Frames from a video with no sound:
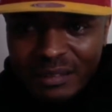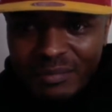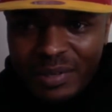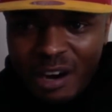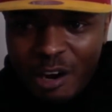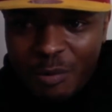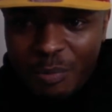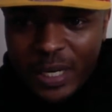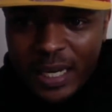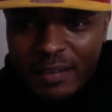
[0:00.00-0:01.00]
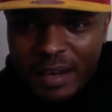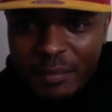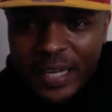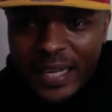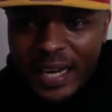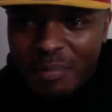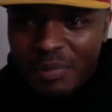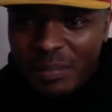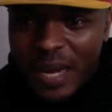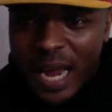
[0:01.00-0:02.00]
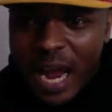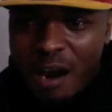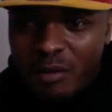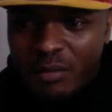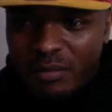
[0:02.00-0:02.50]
Bird. Bro, get up, get him some help.